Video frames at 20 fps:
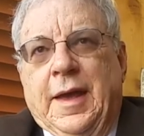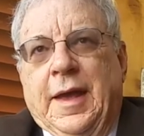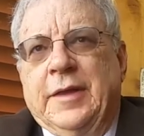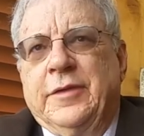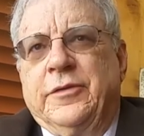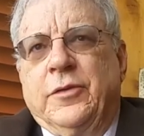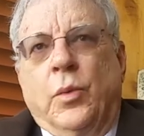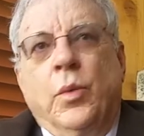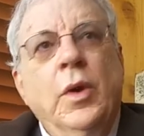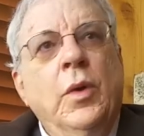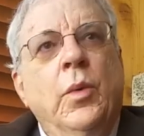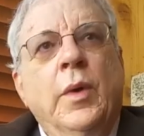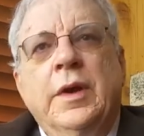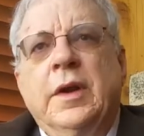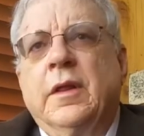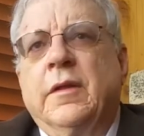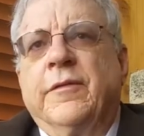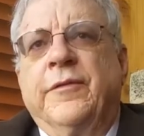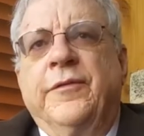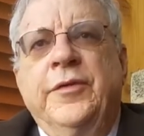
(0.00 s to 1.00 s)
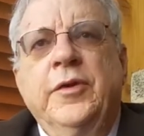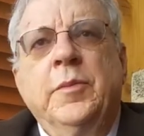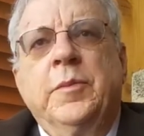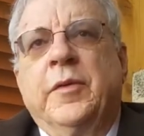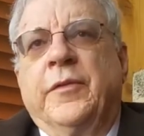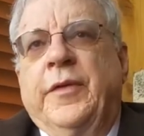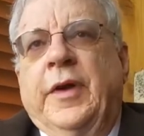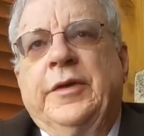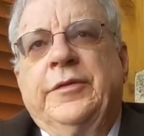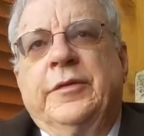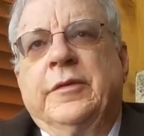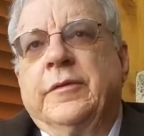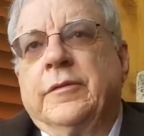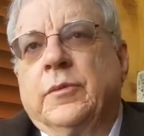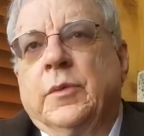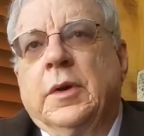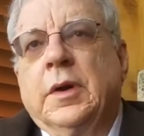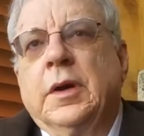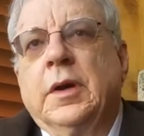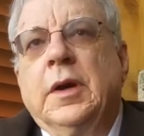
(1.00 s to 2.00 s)
And so we're one of the few professions
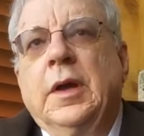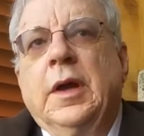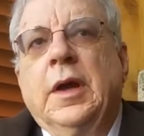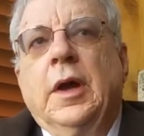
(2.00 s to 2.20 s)
where